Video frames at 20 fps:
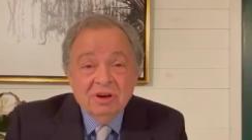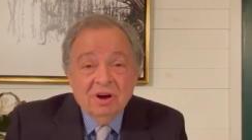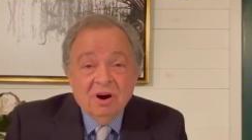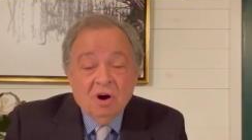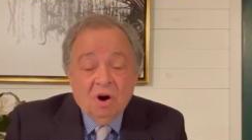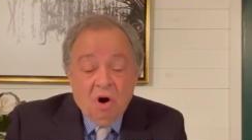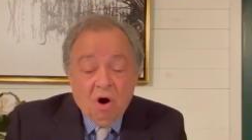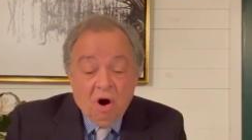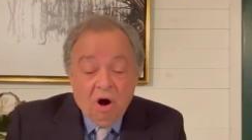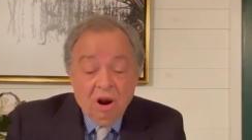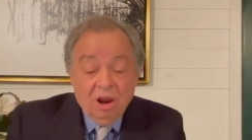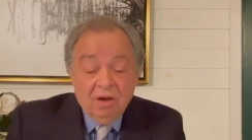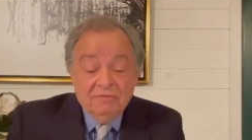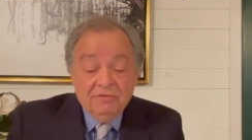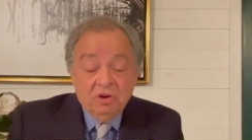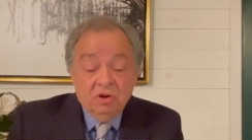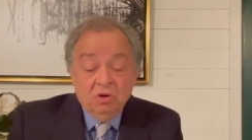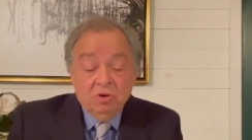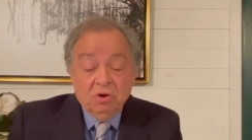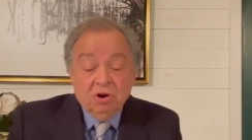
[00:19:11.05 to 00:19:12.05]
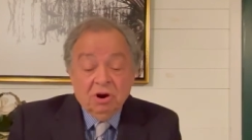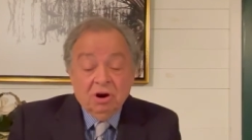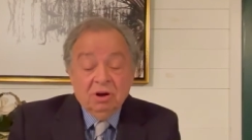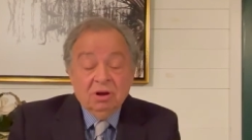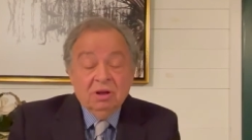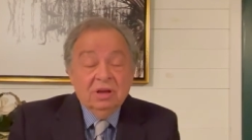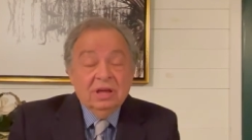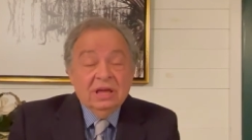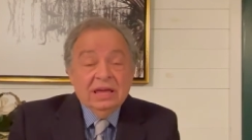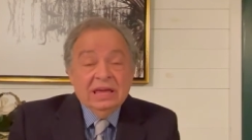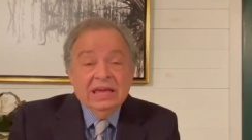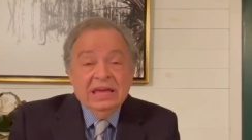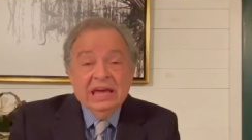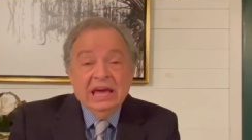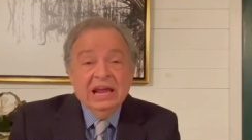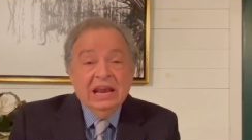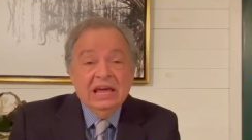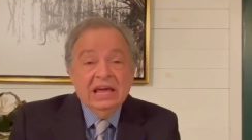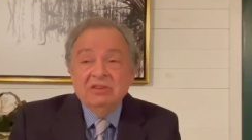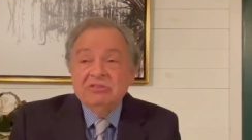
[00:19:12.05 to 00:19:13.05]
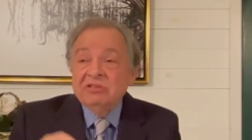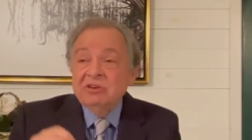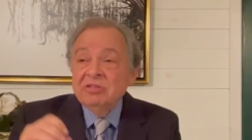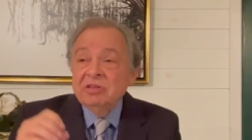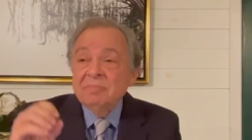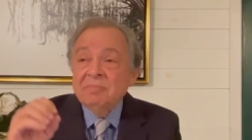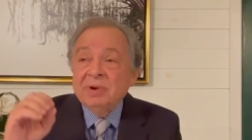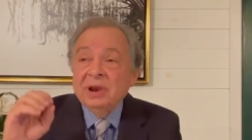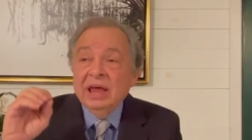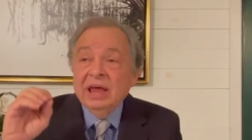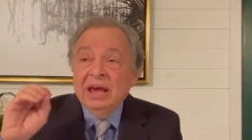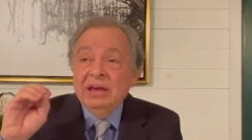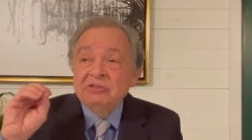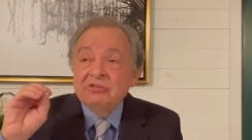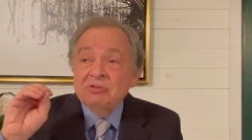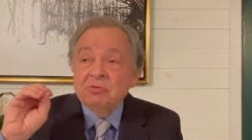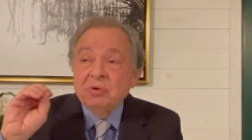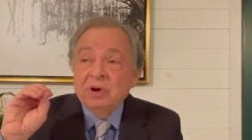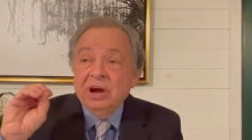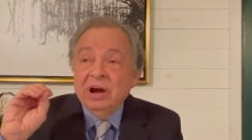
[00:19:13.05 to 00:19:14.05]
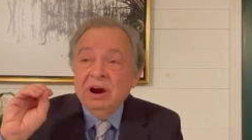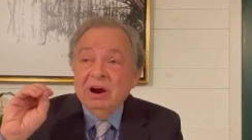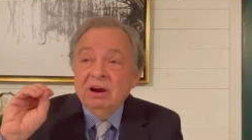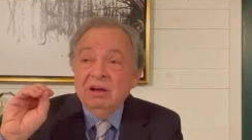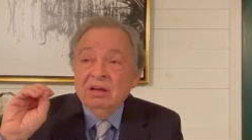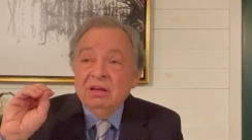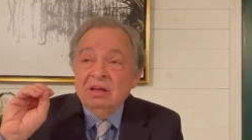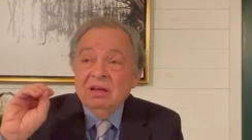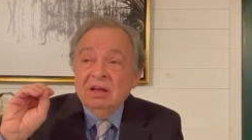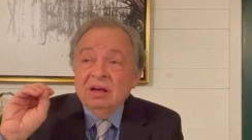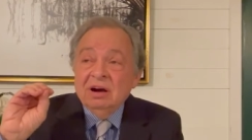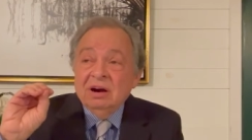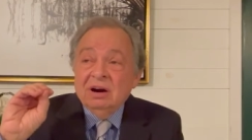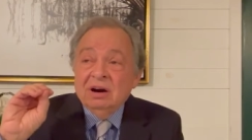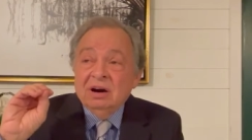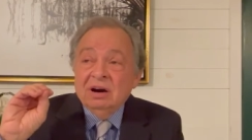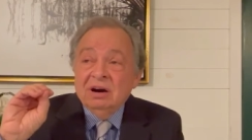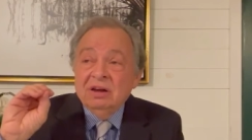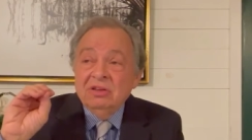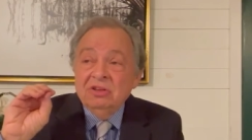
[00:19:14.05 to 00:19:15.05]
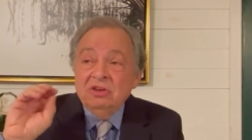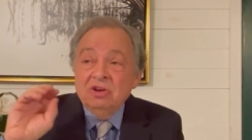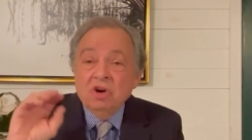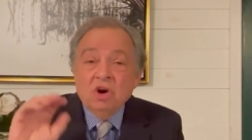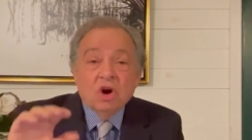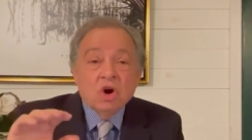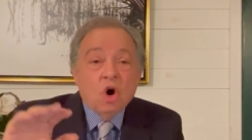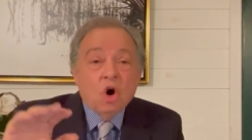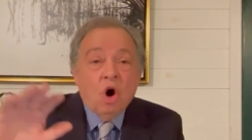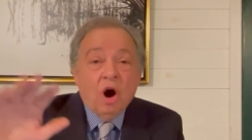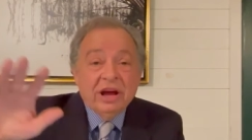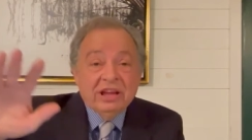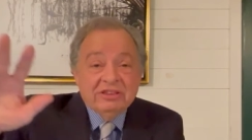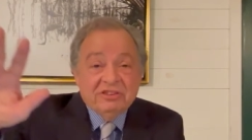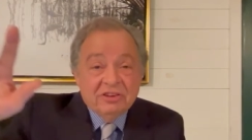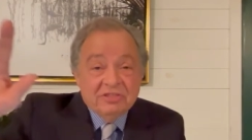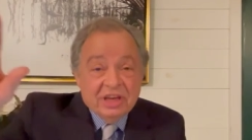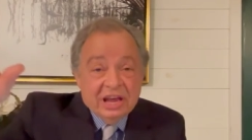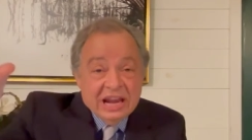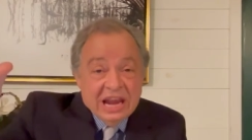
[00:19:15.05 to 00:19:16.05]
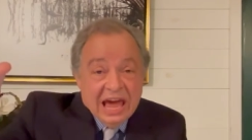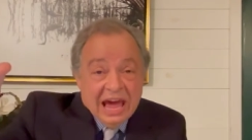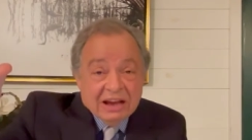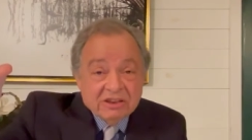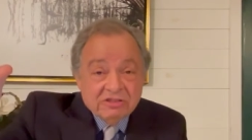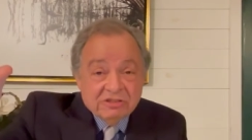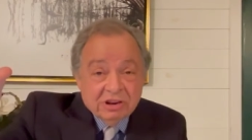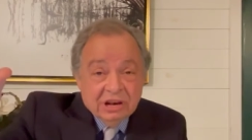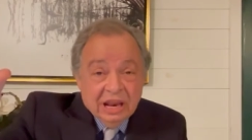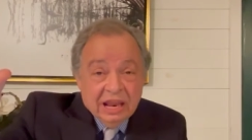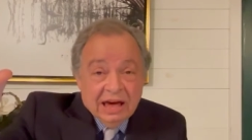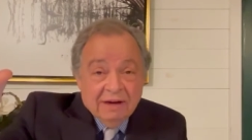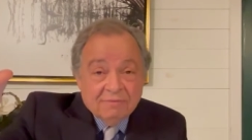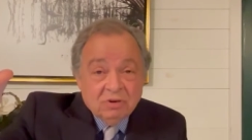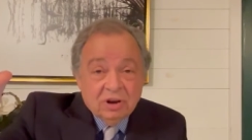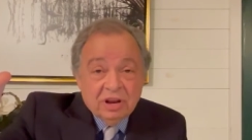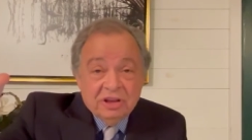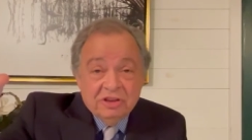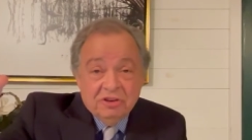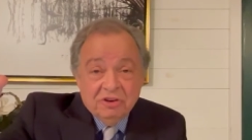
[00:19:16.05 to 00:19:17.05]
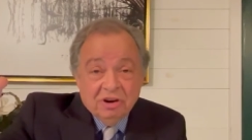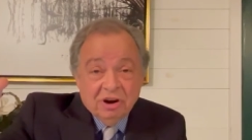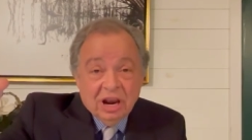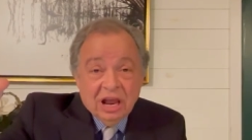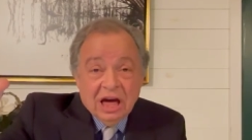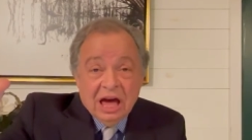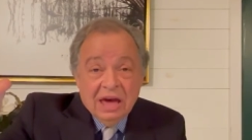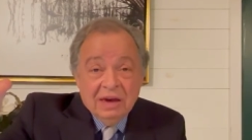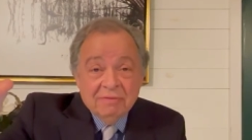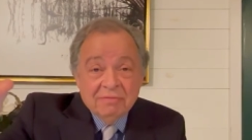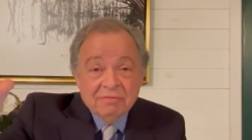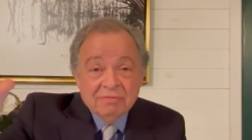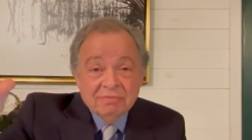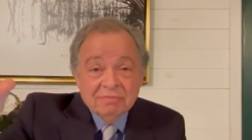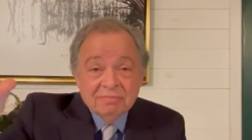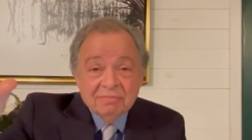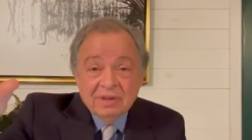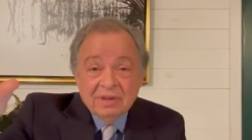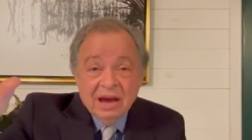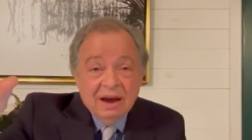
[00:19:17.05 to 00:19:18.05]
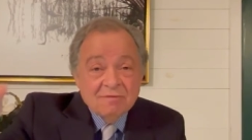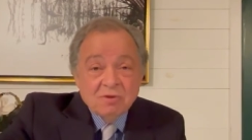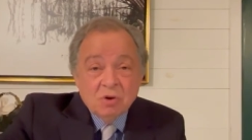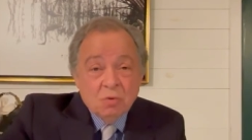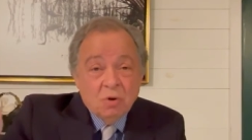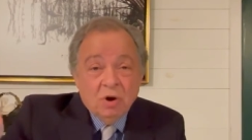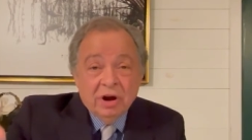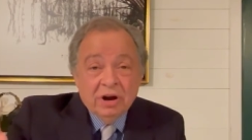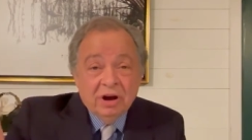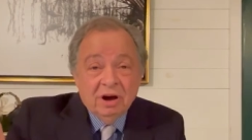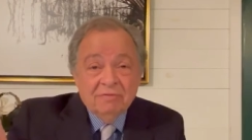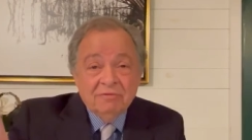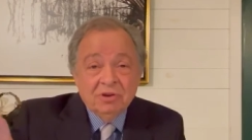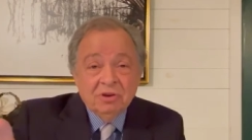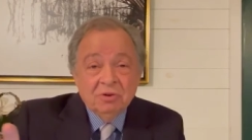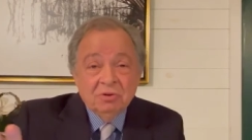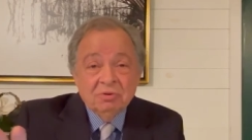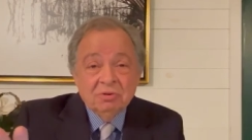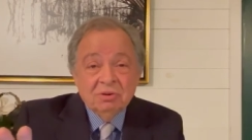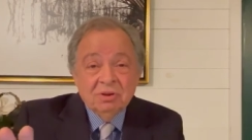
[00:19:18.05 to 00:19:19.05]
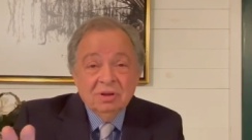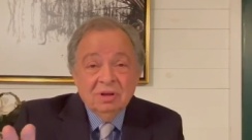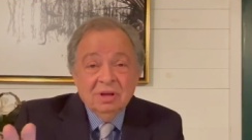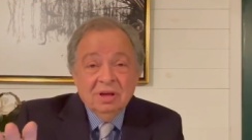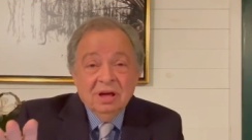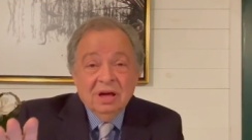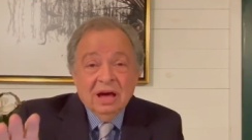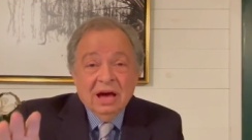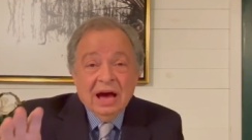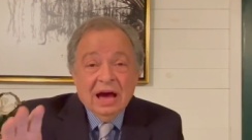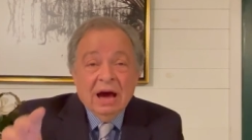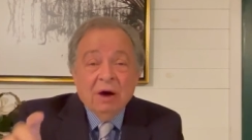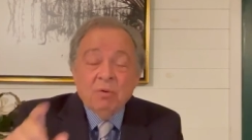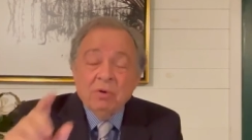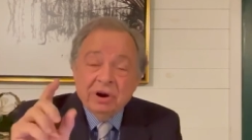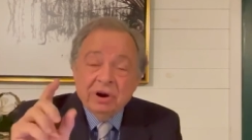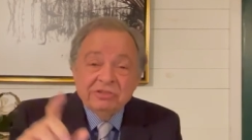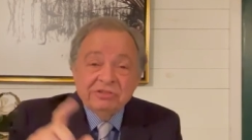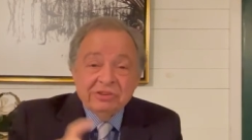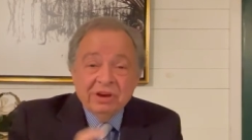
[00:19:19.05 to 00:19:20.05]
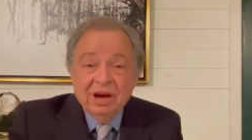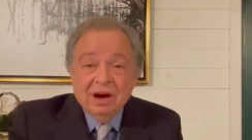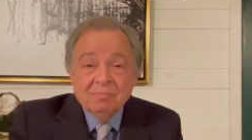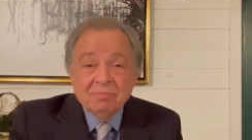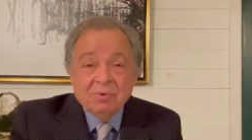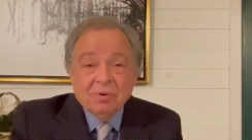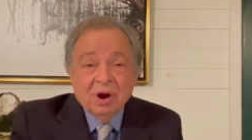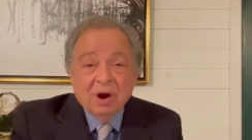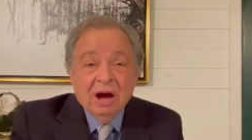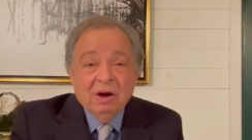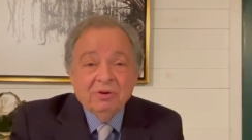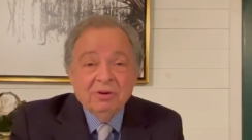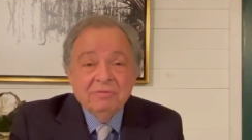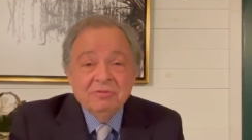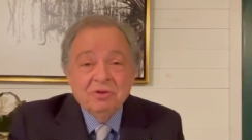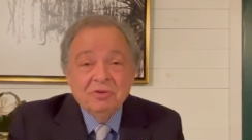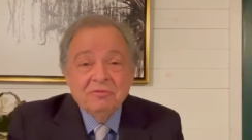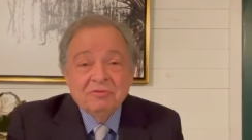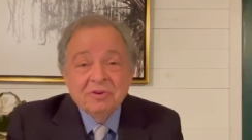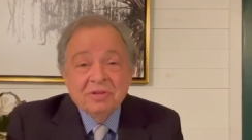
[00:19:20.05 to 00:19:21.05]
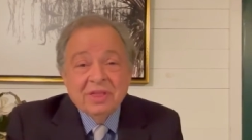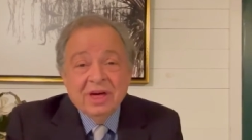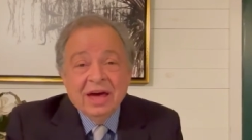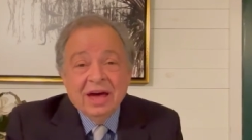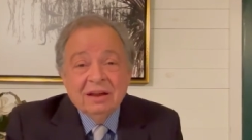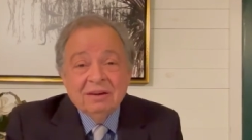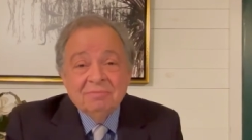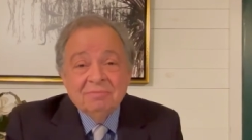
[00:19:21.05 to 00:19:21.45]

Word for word: All of you are getting to the place where uh, you're going to the next level in your life. Every one of you. I want to say I'm proud of you for that.